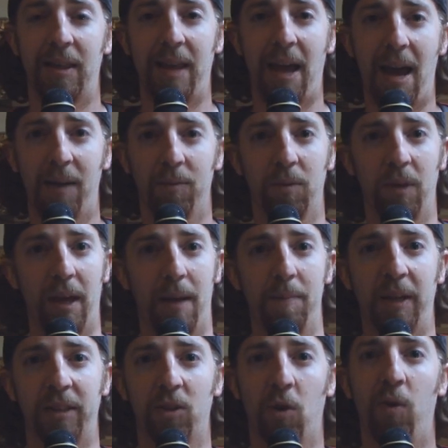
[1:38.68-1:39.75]
that
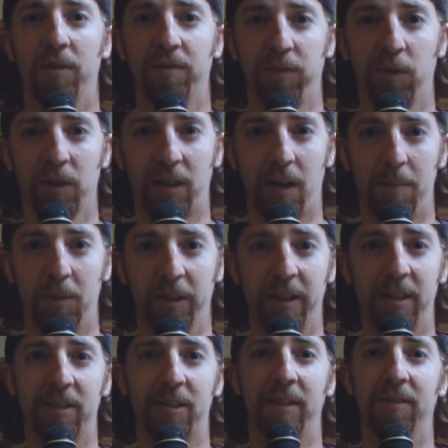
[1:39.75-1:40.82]
had been going for a couple
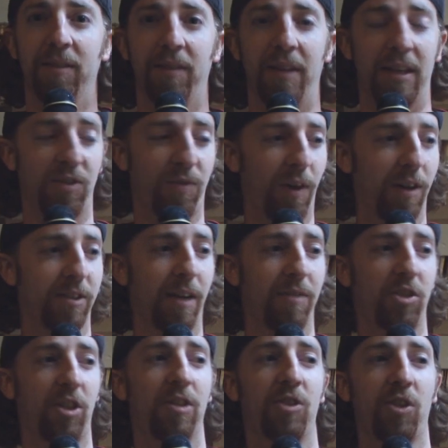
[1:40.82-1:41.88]
days, and as far as I
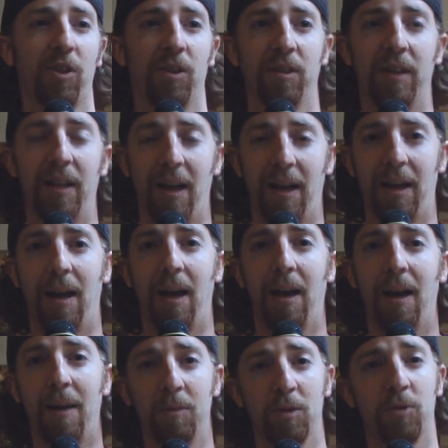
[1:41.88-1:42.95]
was concerned,
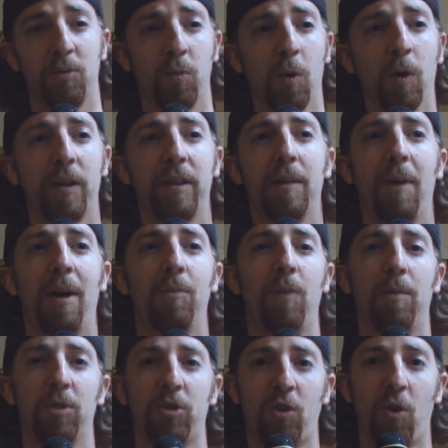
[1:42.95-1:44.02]
I was worried about
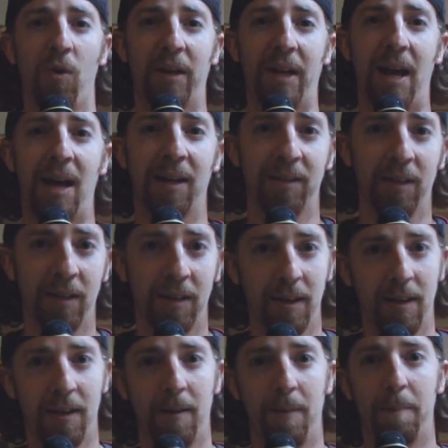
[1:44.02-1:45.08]
what was going on,
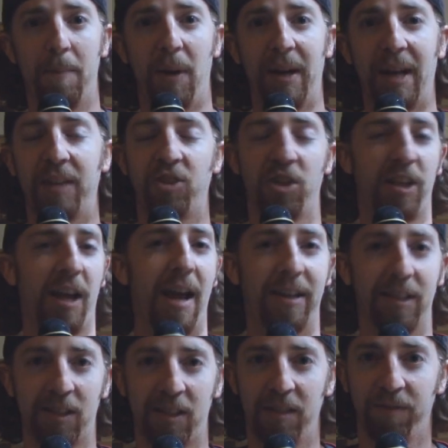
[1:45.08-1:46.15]
but I just
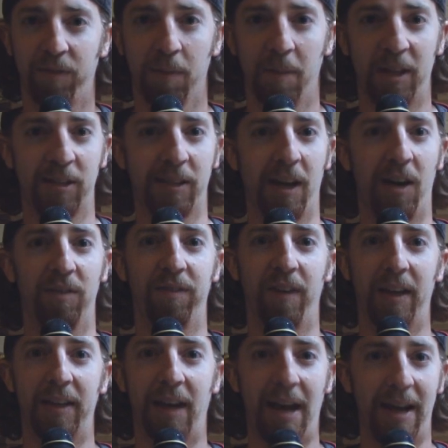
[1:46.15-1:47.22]
had to see it for myself.
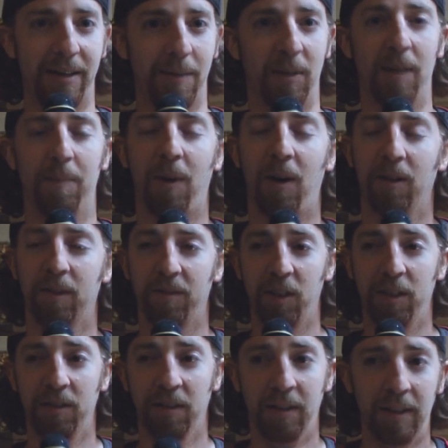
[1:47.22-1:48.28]
I had to be a part of
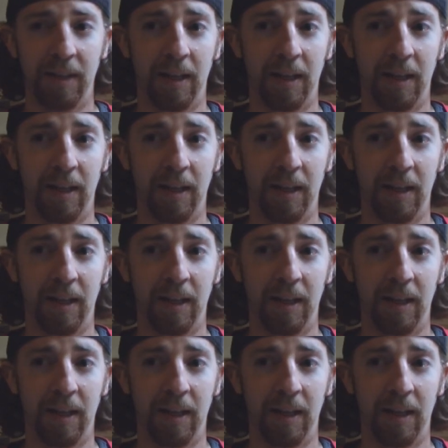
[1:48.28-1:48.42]
it.